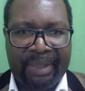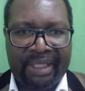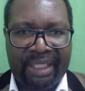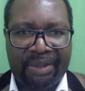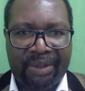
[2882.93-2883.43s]
The
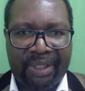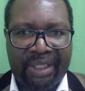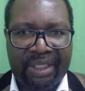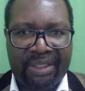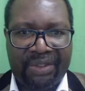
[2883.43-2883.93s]

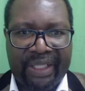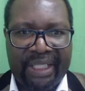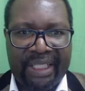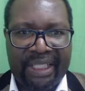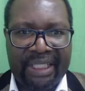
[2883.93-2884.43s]
mandatory
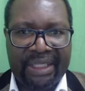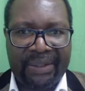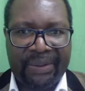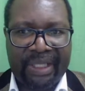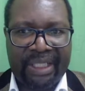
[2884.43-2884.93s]
training
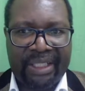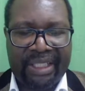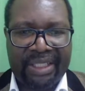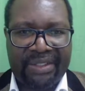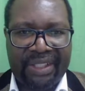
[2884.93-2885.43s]
or any
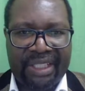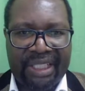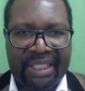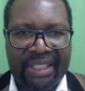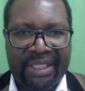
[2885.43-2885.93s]

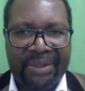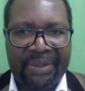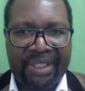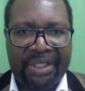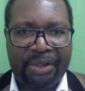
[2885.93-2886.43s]
registrations that you
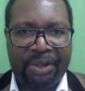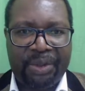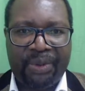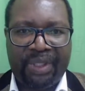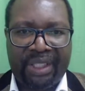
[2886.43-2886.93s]
need to
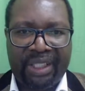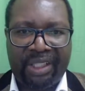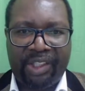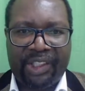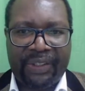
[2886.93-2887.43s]
do, the
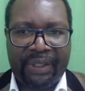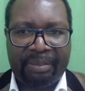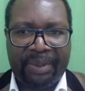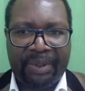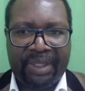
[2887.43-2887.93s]
regulatory
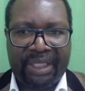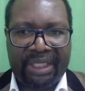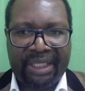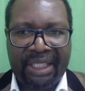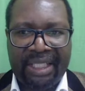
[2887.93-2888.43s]

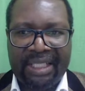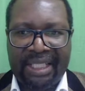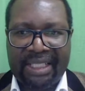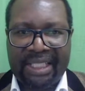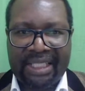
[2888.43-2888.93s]
body,
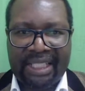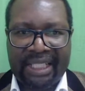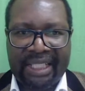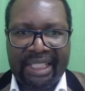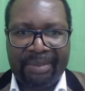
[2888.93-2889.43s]
such as the
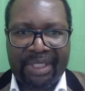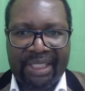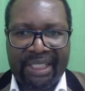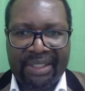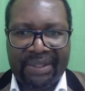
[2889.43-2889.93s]

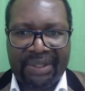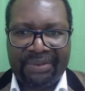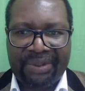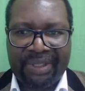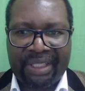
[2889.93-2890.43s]
NMC and so
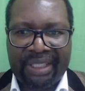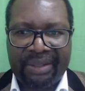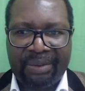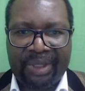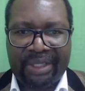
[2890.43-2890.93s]
forth,
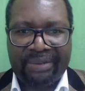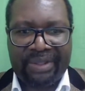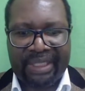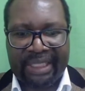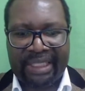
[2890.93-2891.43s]
they would have
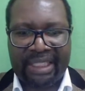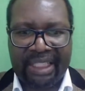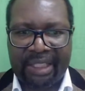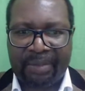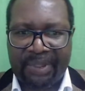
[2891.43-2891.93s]
started
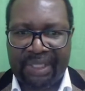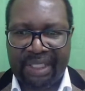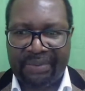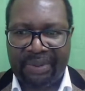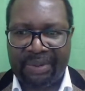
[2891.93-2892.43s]
that
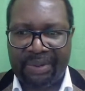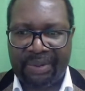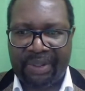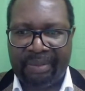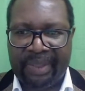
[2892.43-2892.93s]
process for you.
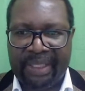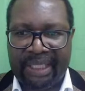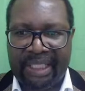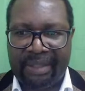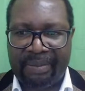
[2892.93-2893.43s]
So the
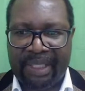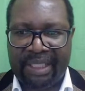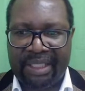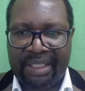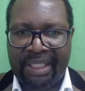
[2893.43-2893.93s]
maintenance
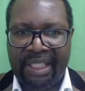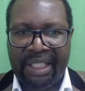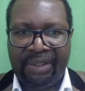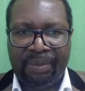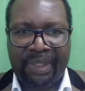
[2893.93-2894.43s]
money is
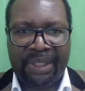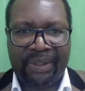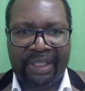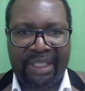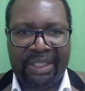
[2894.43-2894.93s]
to make
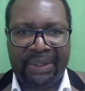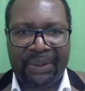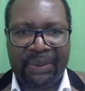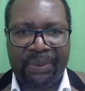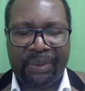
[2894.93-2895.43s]
sure that
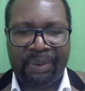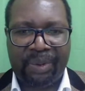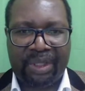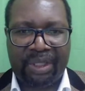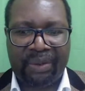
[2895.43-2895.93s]
you will
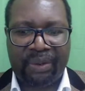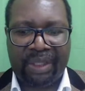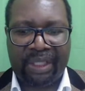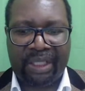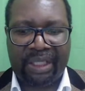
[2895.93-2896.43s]
not
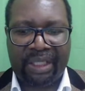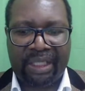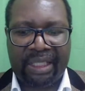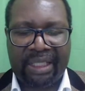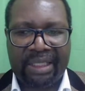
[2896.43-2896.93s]
then